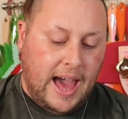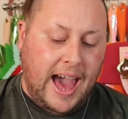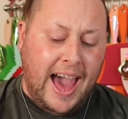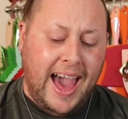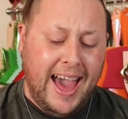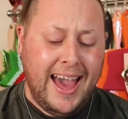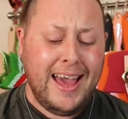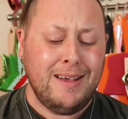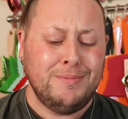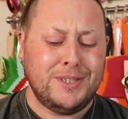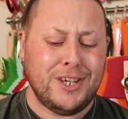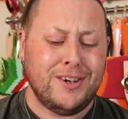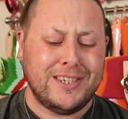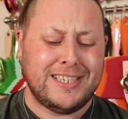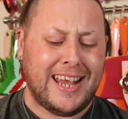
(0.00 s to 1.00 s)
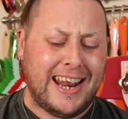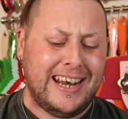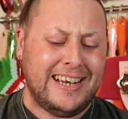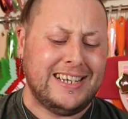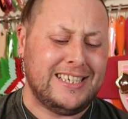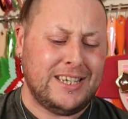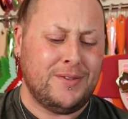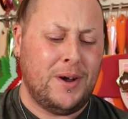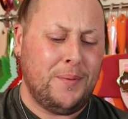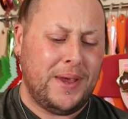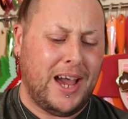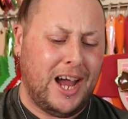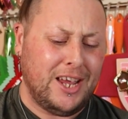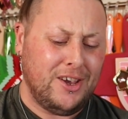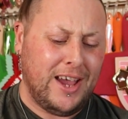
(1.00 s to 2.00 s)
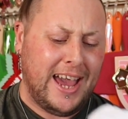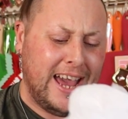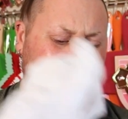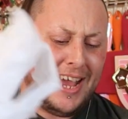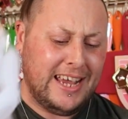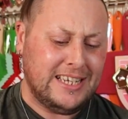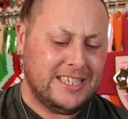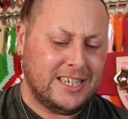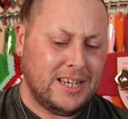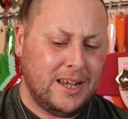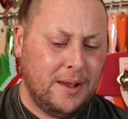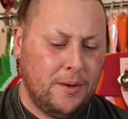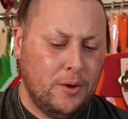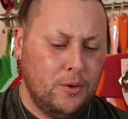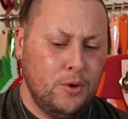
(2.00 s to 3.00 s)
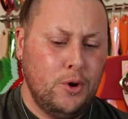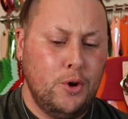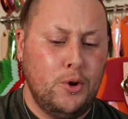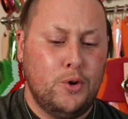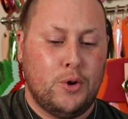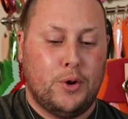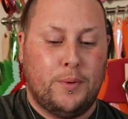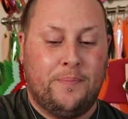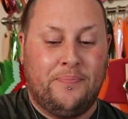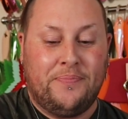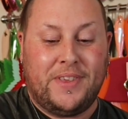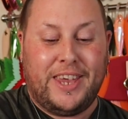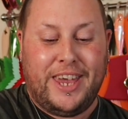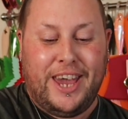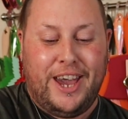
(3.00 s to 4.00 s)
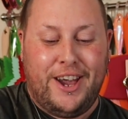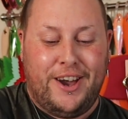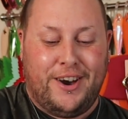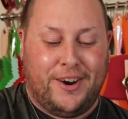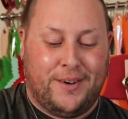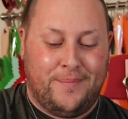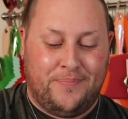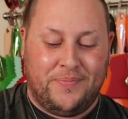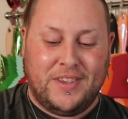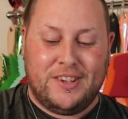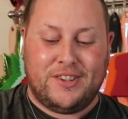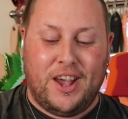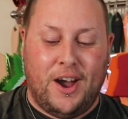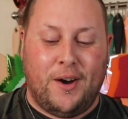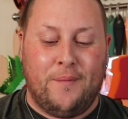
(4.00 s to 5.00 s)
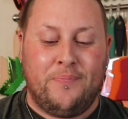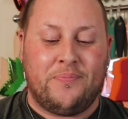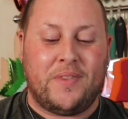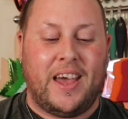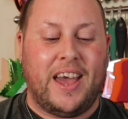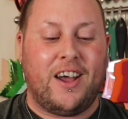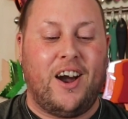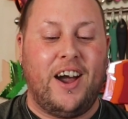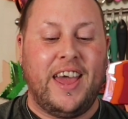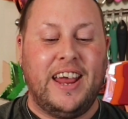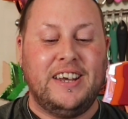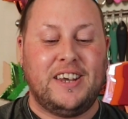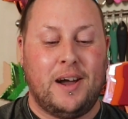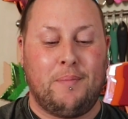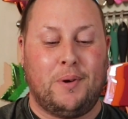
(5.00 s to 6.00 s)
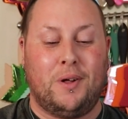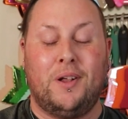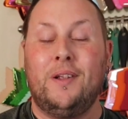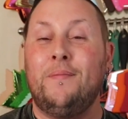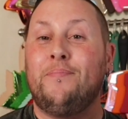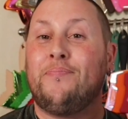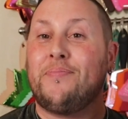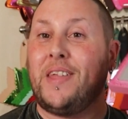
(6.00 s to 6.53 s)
I'm so excited to see what we got, you guys. Ooh, cute. So, I got a double